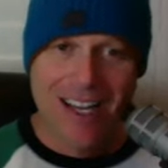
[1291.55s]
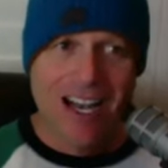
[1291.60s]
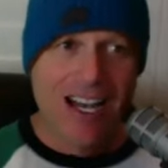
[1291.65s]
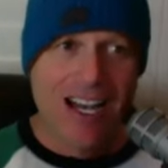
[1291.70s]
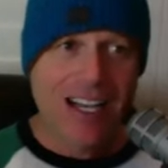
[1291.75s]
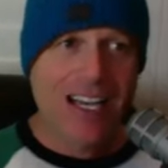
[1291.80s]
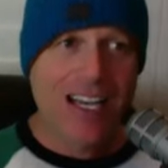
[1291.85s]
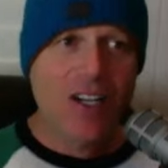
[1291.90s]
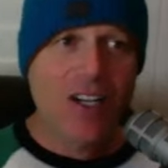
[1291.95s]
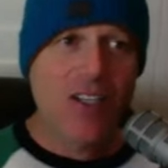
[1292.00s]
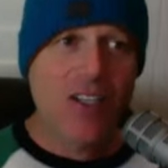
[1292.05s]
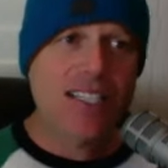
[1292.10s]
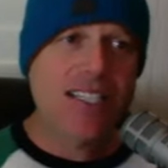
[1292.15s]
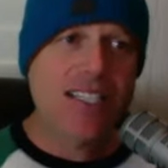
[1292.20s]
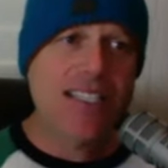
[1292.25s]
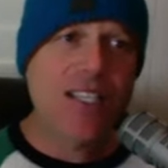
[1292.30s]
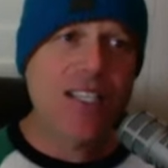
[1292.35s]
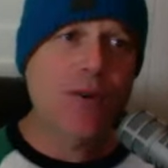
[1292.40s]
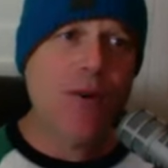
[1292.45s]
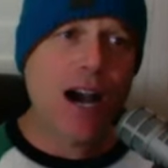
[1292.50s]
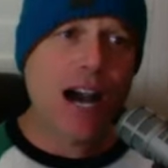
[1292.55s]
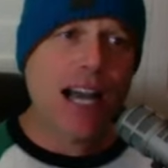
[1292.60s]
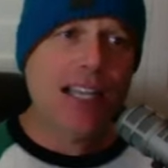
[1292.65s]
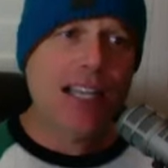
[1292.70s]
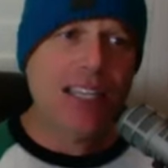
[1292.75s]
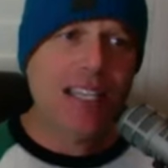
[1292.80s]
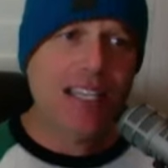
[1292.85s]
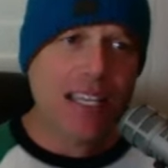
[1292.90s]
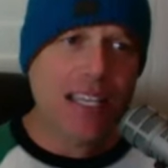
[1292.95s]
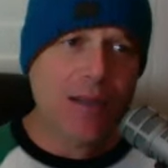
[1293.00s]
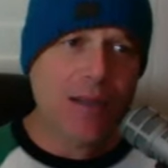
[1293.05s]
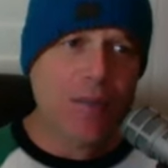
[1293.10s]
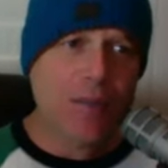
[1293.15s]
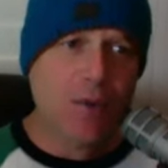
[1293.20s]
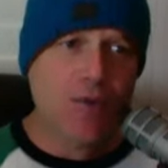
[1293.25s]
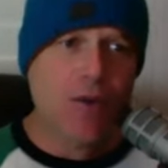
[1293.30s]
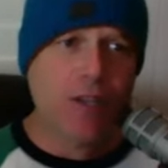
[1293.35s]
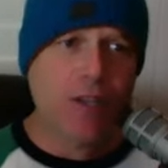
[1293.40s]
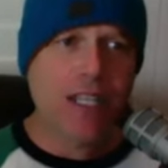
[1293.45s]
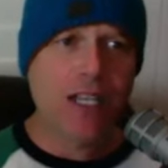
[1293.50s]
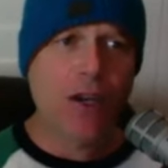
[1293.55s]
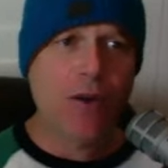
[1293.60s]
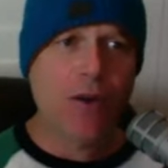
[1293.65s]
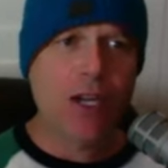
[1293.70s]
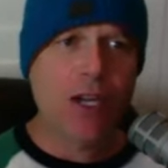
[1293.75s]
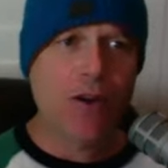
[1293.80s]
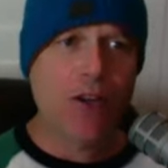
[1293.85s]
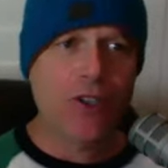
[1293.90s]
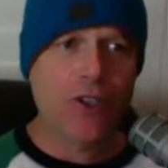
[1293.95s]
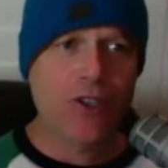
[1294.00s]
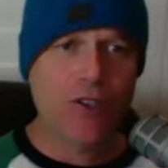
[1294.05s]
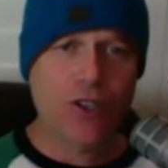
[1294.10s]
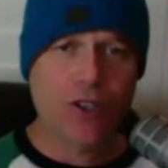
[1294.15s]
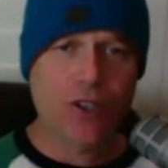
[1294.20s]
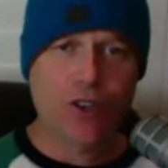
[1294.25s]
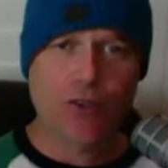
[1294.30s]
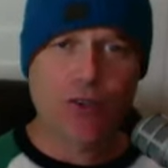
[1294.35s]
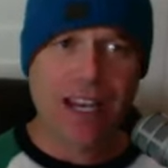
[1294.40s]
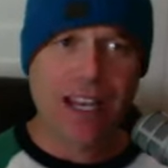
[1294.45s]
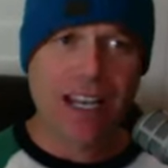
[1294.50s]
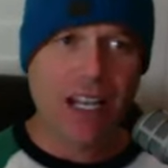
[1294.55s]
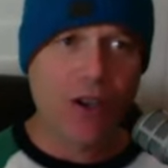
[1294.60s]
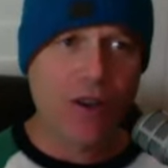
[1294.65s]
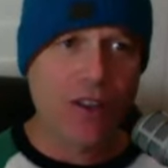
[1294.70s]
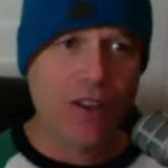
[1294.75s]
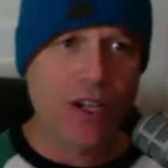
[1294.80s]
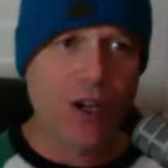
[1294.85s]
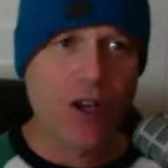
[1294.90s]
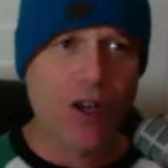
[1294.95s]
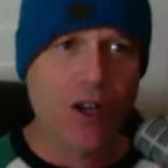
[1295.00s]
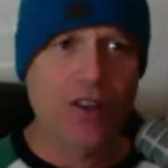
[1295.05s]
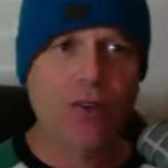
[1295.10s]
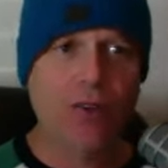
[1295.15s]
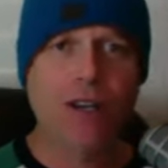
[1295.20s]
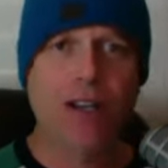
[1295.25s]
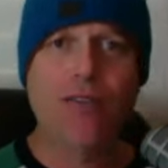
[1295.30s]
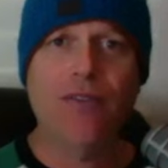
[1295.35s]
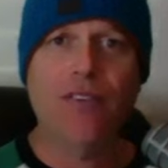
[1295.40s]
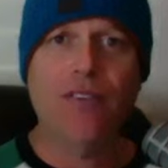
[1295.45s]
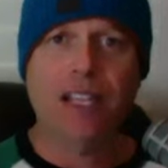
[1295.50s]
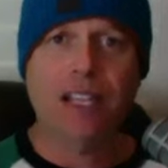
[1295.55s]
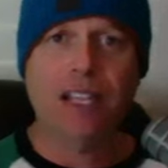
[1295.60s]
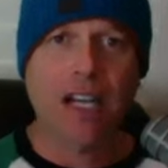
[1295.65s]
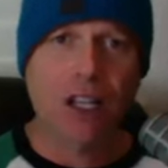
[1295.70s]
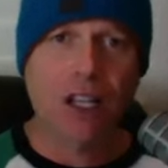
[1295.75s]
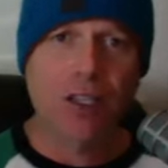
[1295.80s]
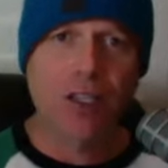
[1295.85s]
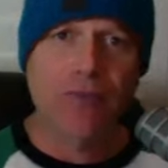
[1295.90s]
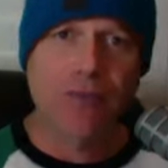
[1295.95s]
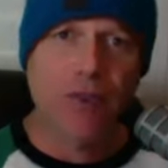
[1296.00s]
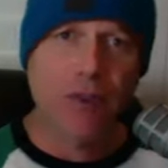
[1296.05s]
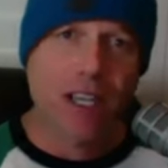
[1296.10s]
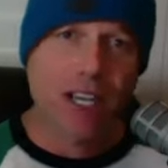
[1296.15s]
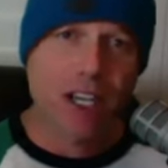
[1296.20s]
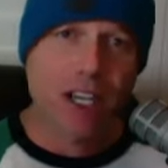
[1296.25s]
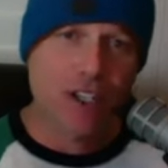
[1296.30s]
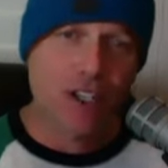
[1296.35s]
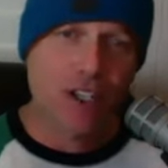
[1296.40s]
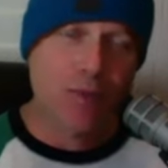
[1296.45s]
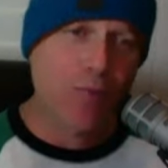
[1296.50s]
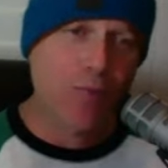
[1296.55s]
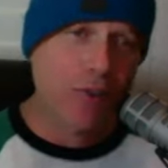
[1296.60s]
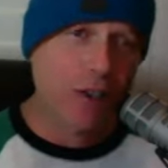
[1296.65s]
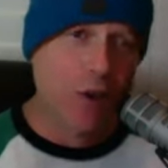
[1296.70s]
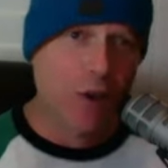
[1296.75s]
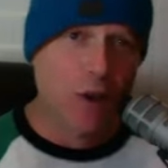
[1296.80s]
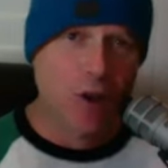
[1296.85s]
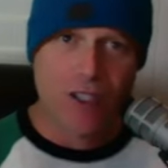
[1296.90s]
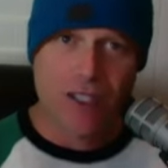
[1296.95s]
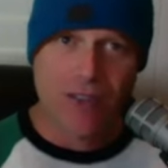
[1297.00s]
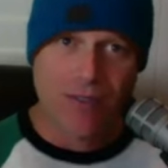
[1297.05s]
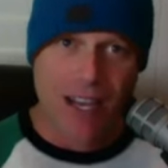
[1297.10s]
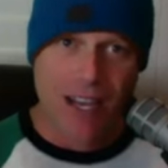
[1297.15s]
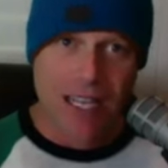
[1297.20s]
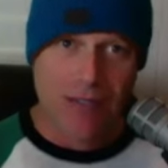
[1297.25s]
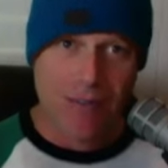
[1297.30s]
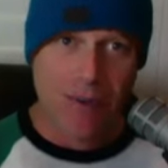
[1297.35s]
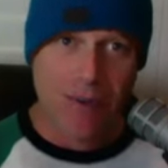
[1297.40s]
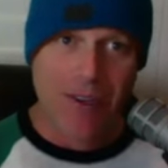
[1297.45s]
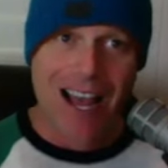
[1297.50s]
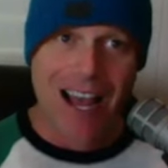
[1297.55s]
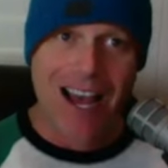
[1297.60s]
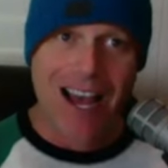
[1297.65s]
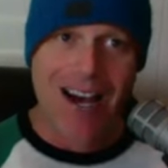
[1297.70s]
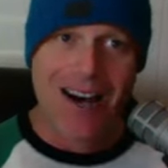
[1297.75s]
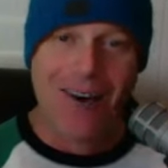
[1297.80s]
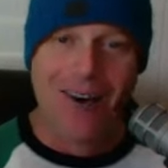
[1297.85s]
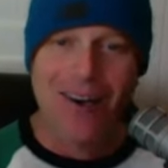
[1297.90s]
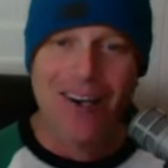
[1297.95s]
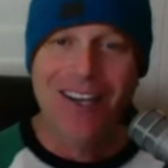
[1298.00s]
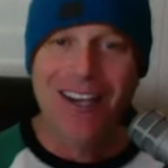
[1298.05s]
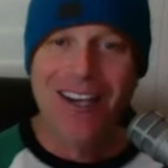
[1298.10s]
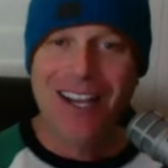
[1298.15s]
Again, you're listening to Ilene Moreno here on Juice Guru Radio, the author of The Colorful Kitchen. Pre-order is available now.